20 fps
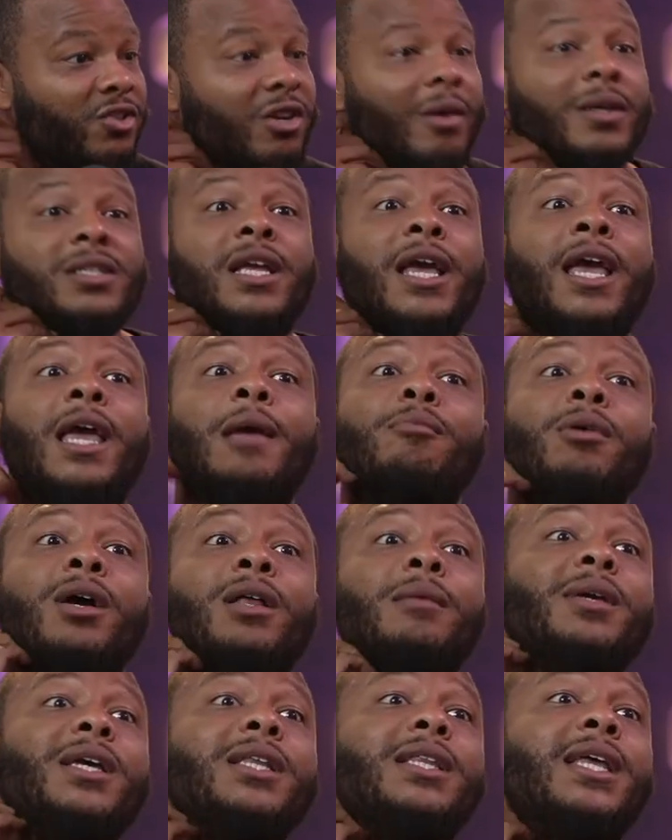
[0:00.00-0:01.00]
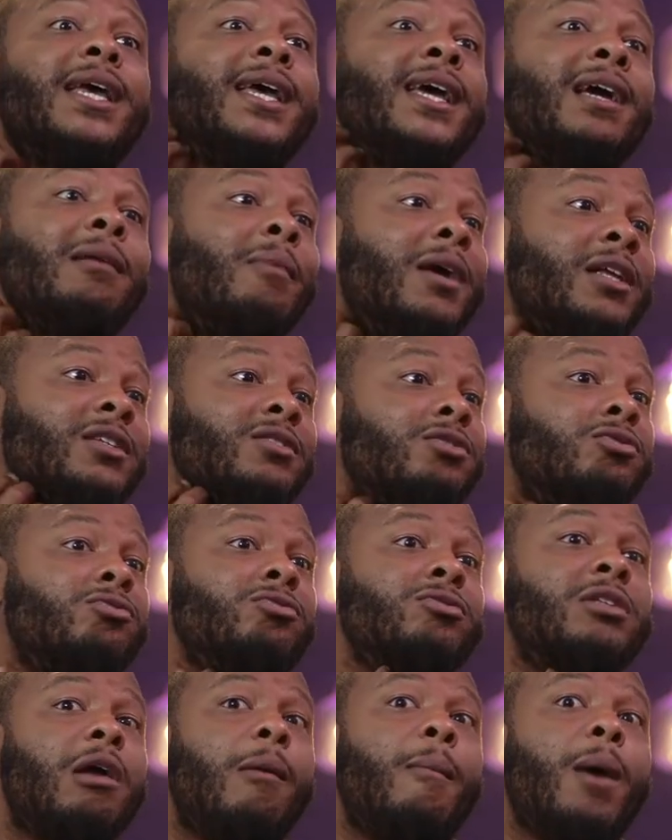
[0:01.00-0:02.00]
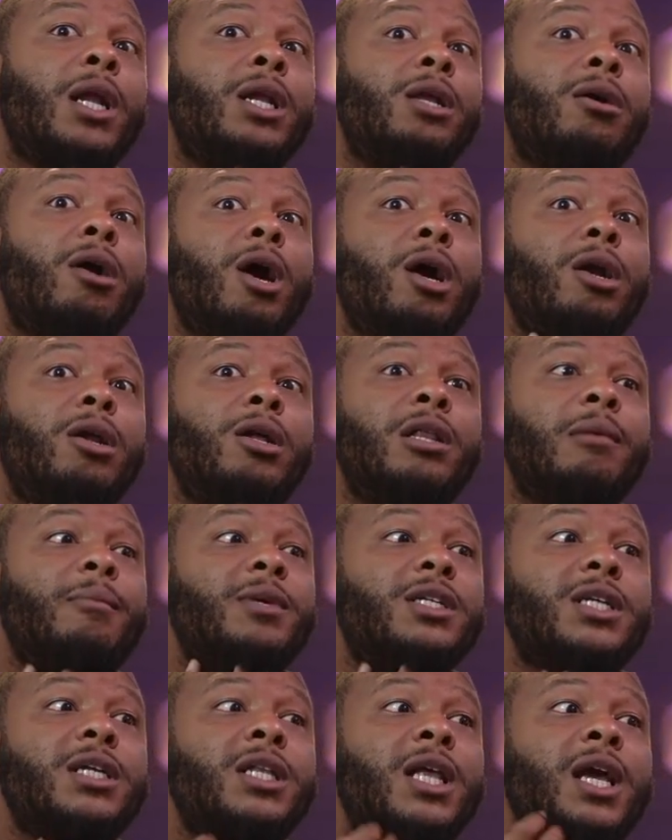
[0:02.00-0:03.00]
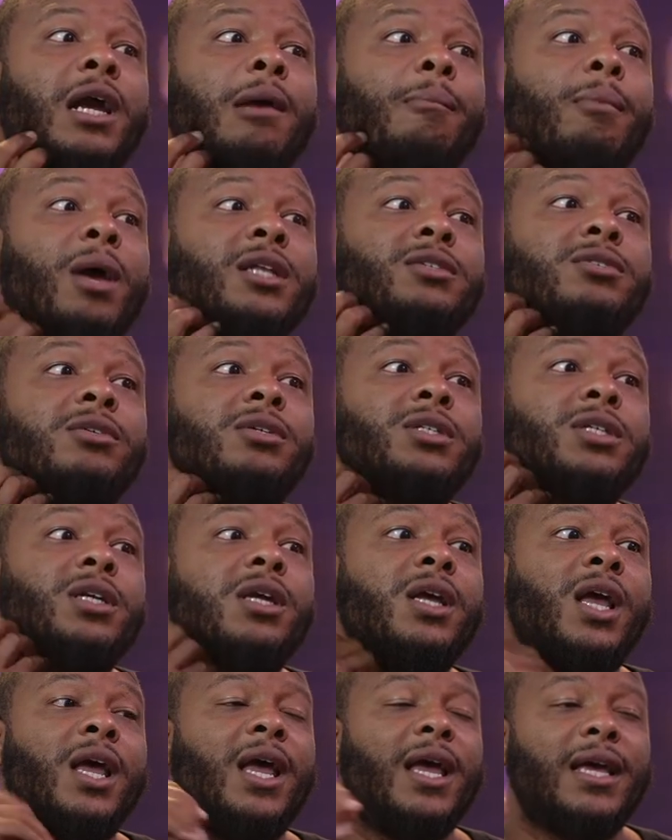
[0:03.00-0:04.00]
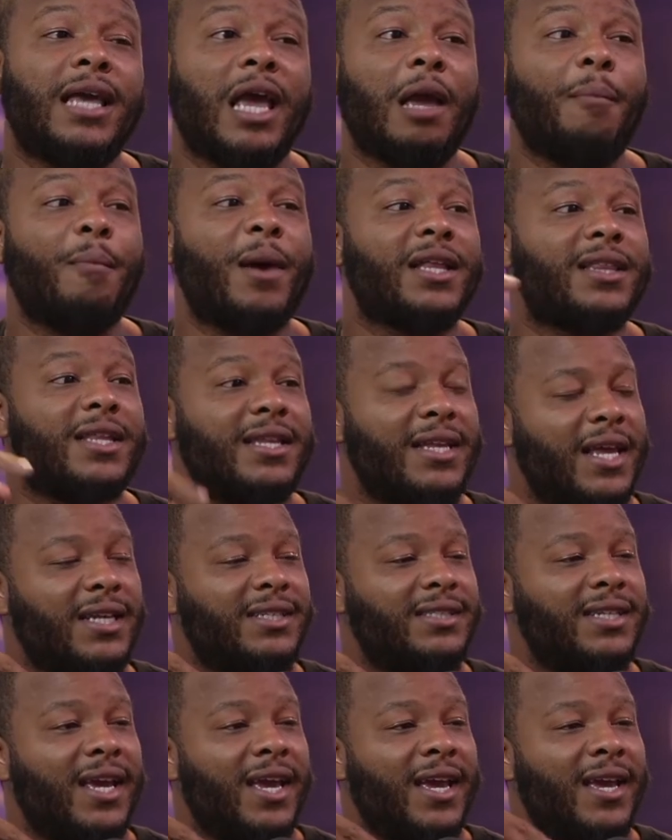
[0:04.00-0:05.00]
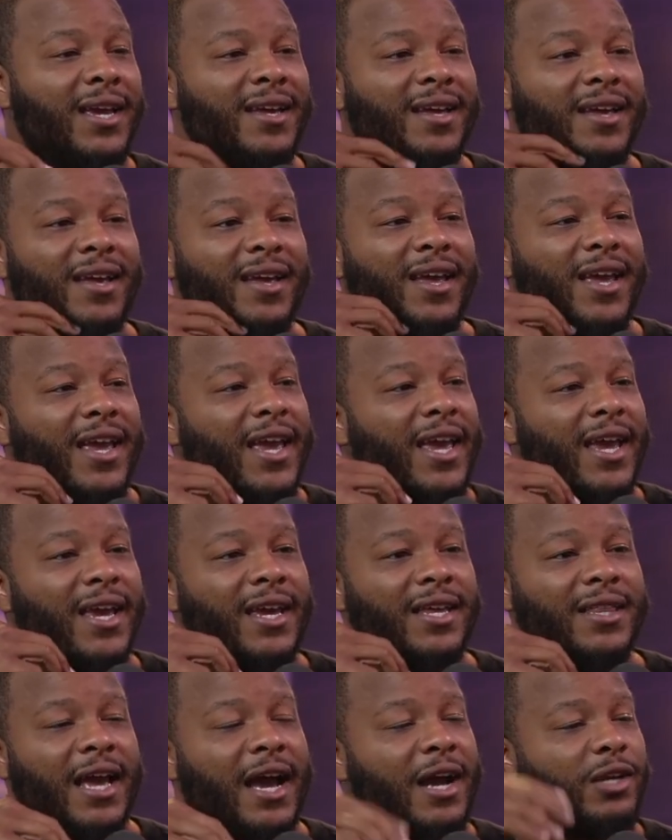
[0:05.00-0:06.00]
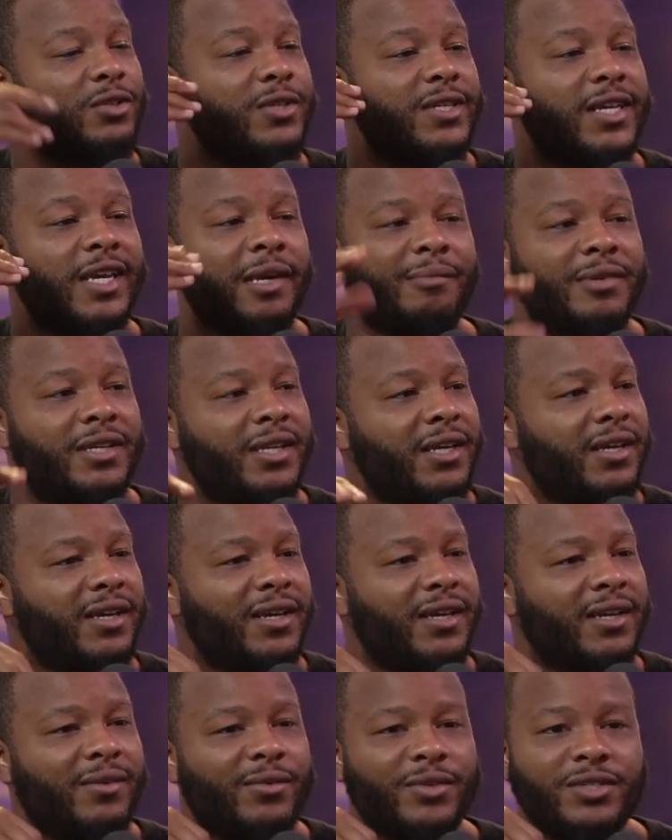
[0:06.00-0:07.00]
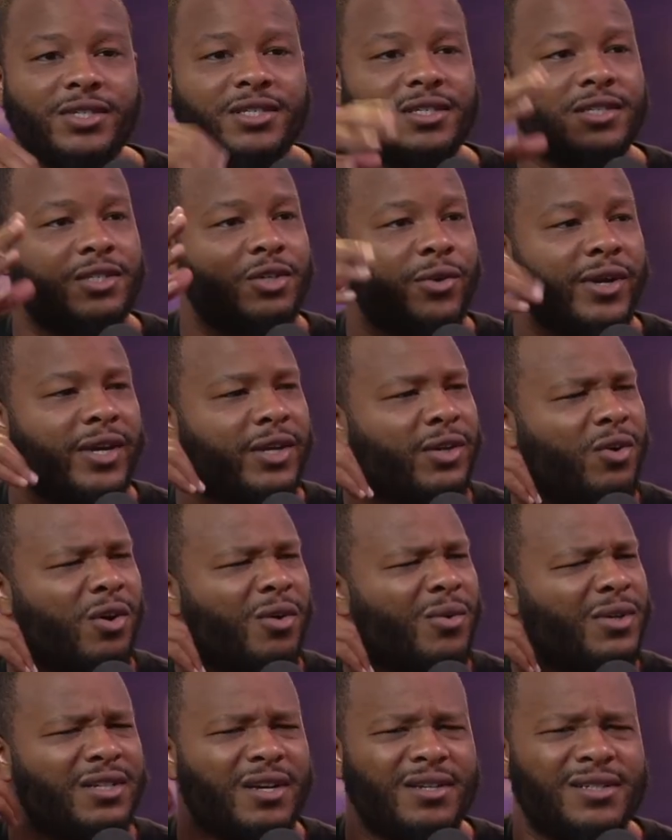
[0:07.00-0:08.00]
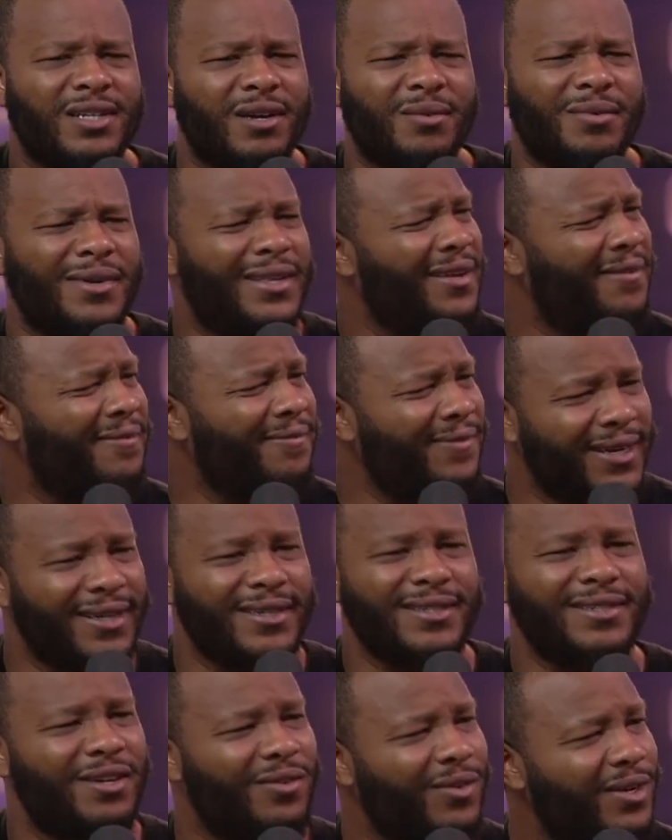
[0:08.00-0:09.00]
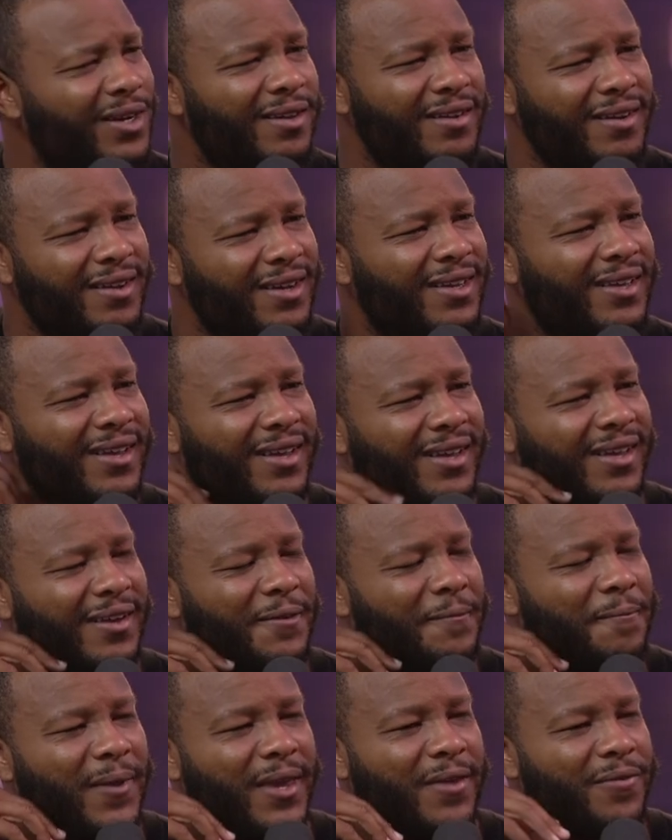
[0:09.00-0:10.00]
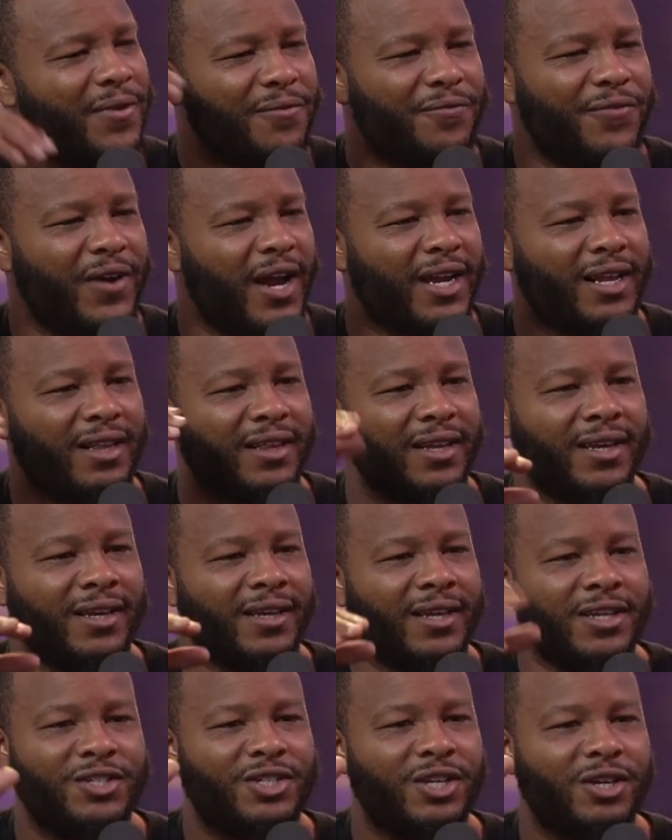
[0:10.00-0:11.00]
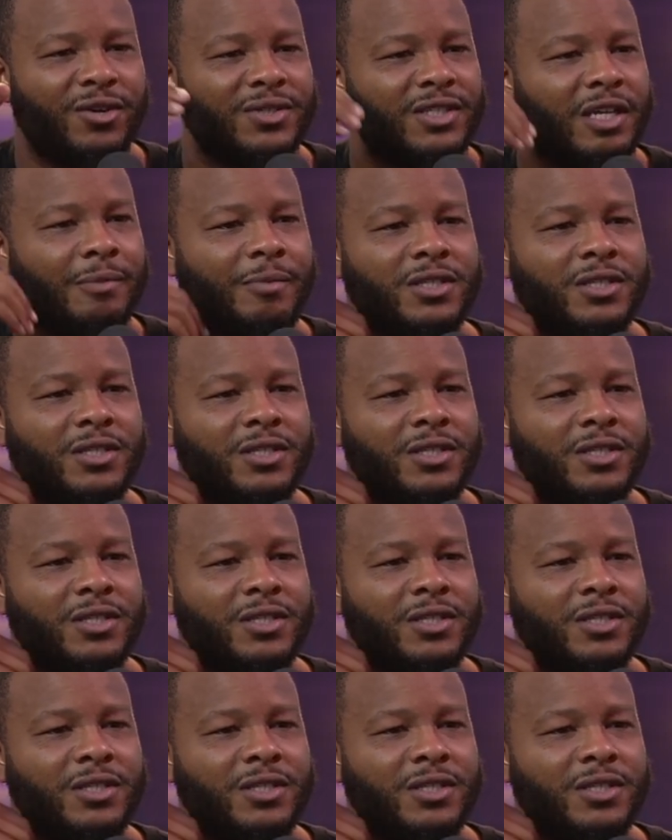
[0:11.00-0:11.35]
Cause I was like, hey, bro, let me get that air mattress you was talking about a little earlier. Let me just get the air mattress. Came back the next day, and the house was empty. And it was just the screen door was there. I was like, what the fuck is going on? And then finally, he shows up.